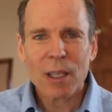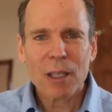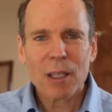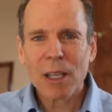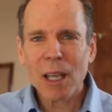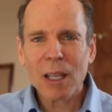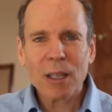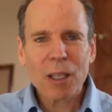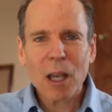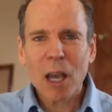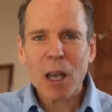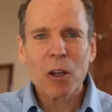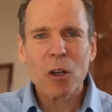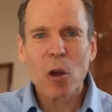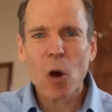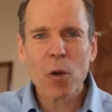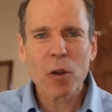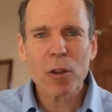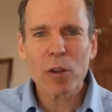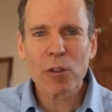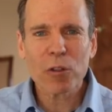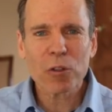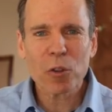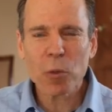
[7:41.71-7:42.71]
go
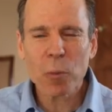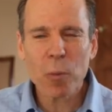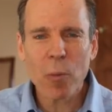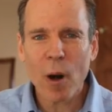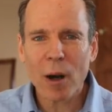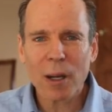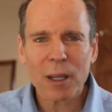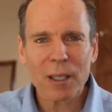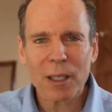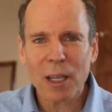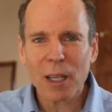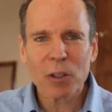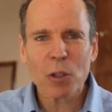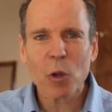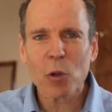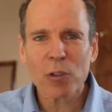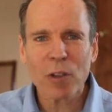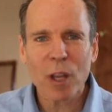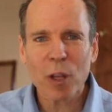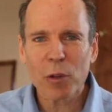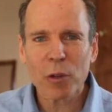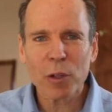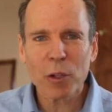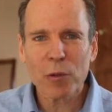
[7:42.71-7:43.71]
to the supermarket, get those
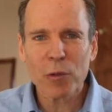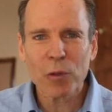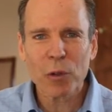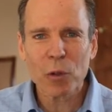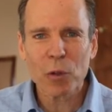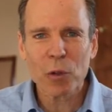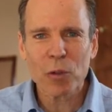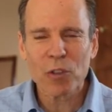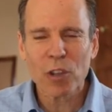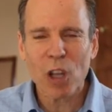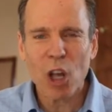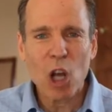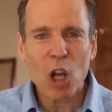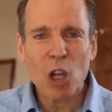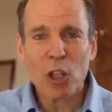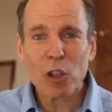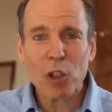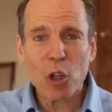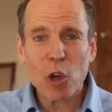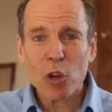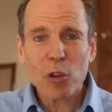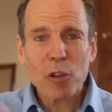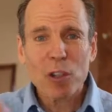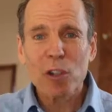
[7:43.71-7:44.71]
healthy foods,
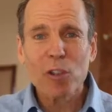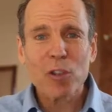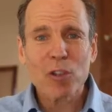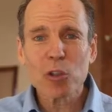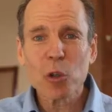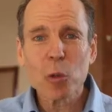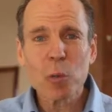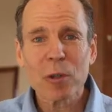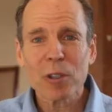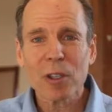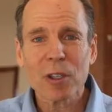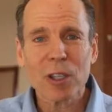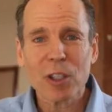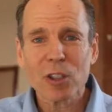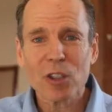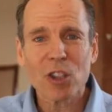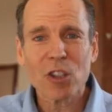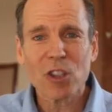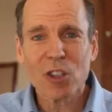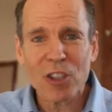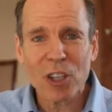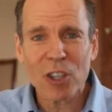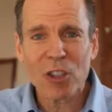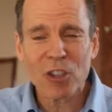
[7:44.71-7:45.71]
learn these super
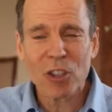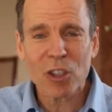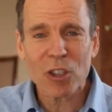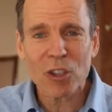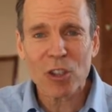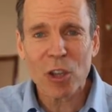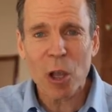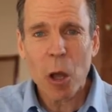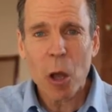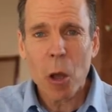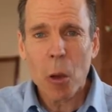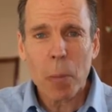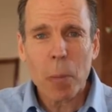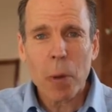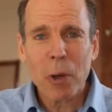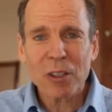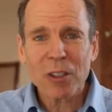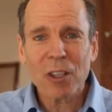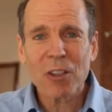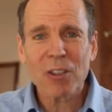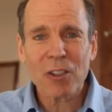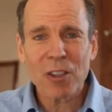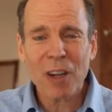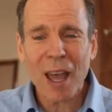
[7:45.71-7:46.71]
delicious dishes, put
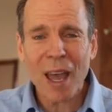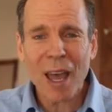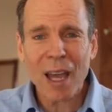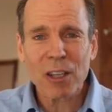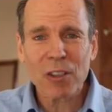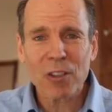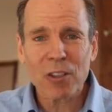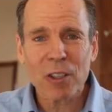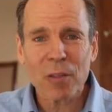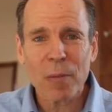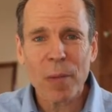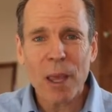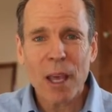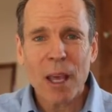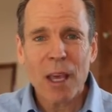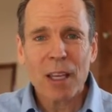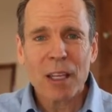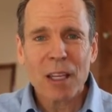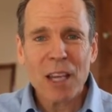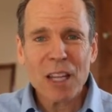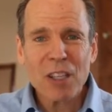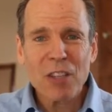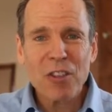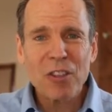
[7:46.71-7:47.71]
this in action,
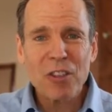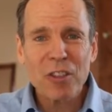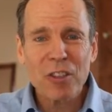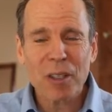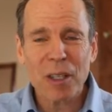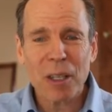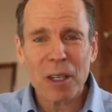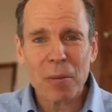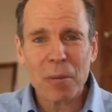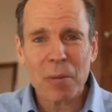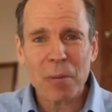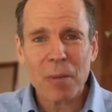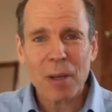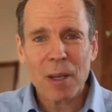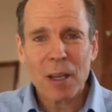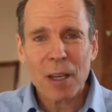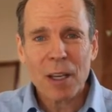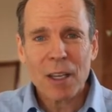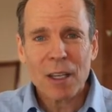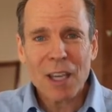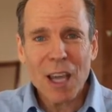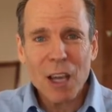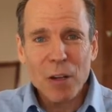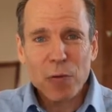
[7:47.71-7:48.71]
get slim,
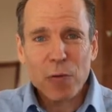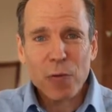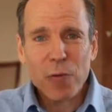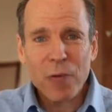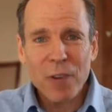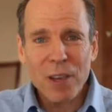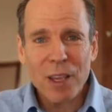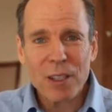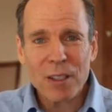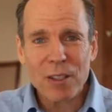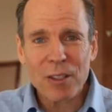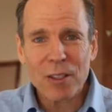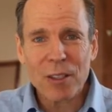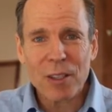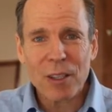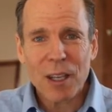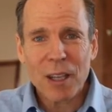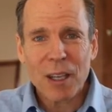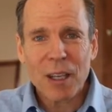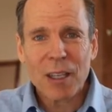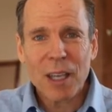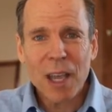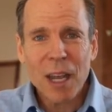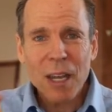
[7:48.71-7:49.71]
get fit,
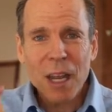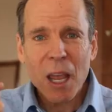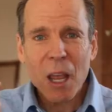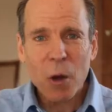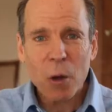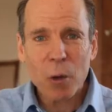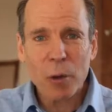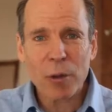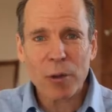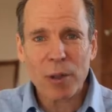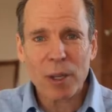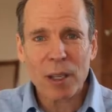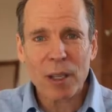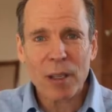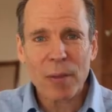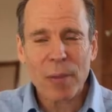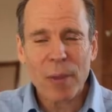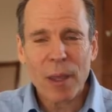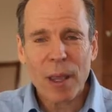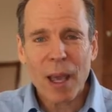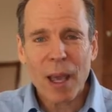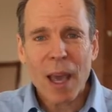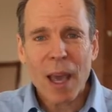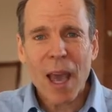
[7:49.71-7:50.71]
get healthy,
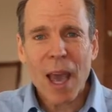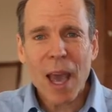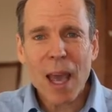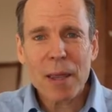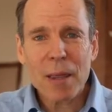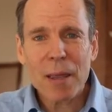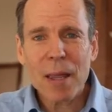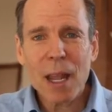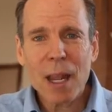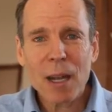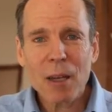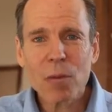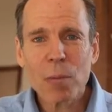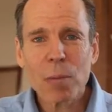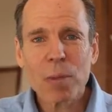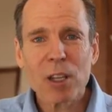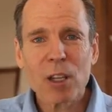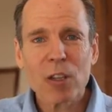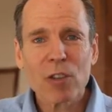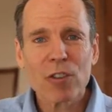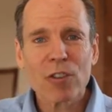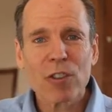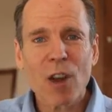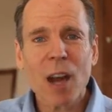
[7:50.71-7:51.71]
and then
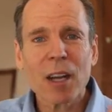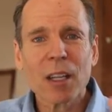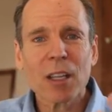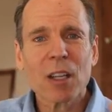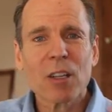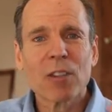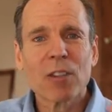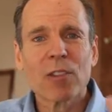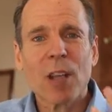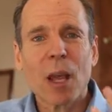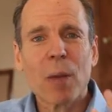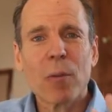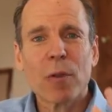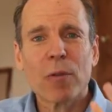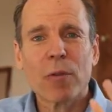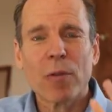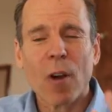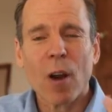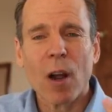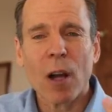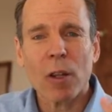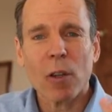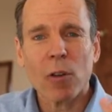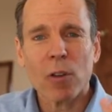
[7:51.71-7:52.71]
be a shining example
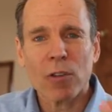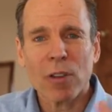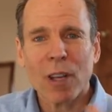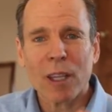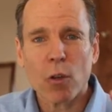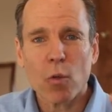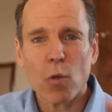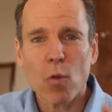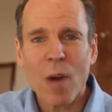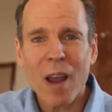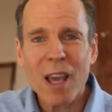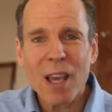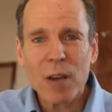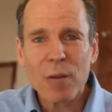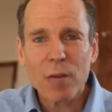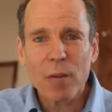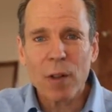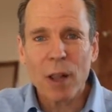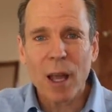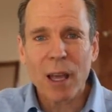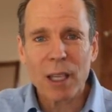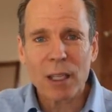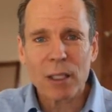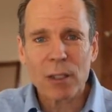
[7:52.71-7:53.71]
for others, like ray of
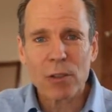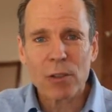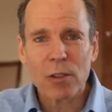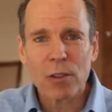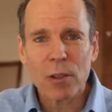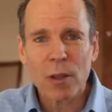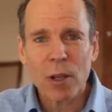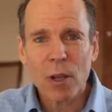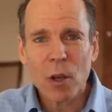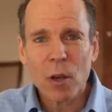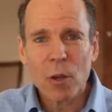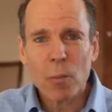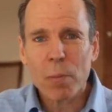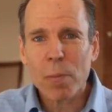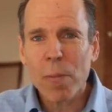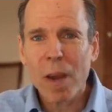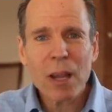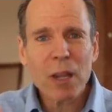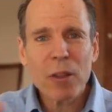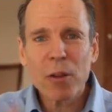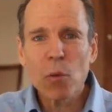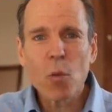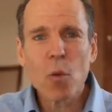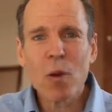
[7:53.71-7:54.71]
light,
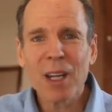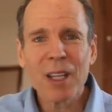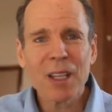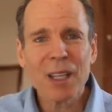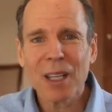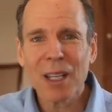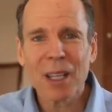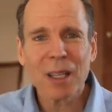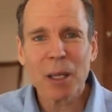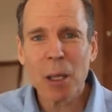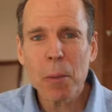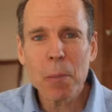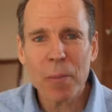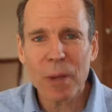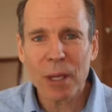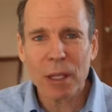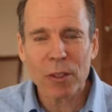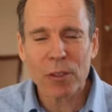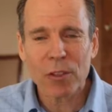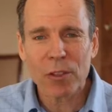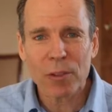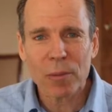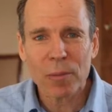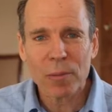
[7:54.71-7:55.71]
better than winning the
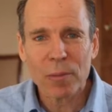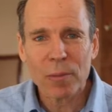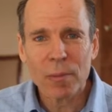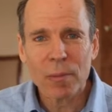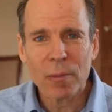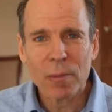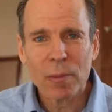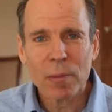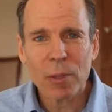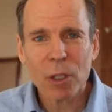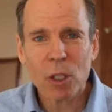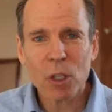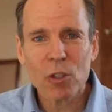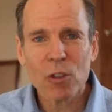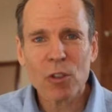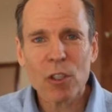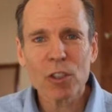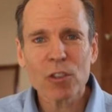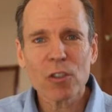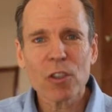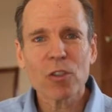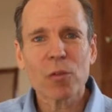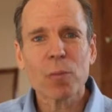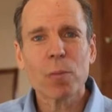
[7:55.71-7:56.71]
Olympics, because
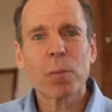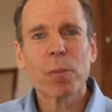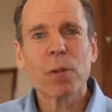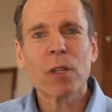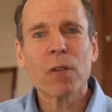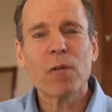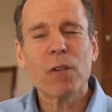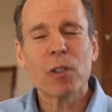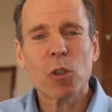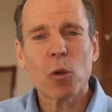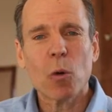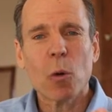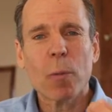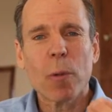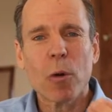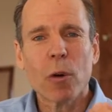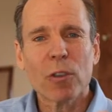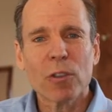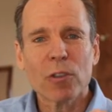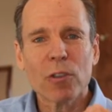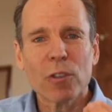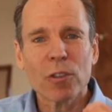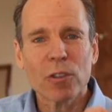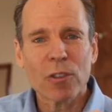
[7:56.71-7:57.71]
this has given you a
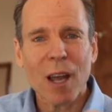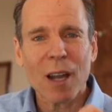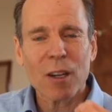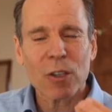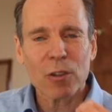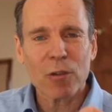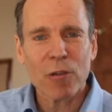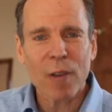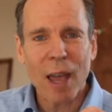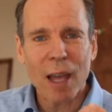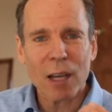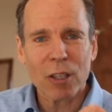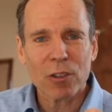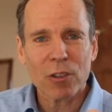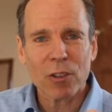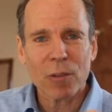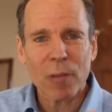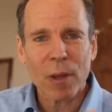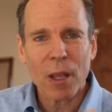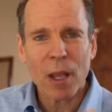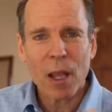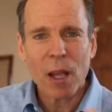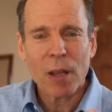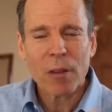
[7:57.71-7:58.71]
personal
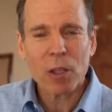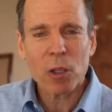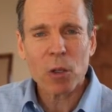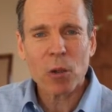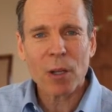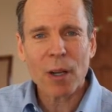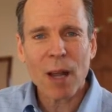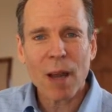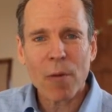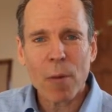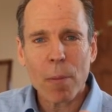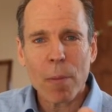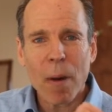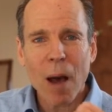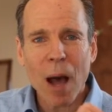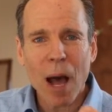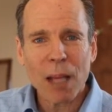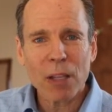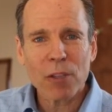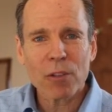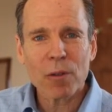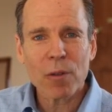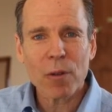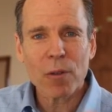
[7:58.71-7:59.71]
satisfaction that you can have a
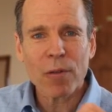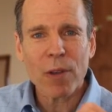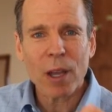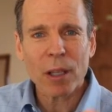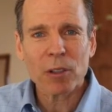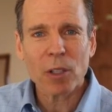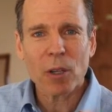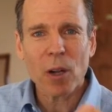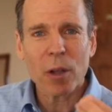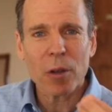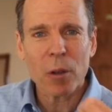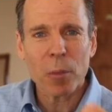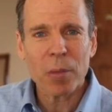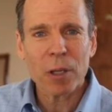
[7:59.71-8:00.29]
positive effect on other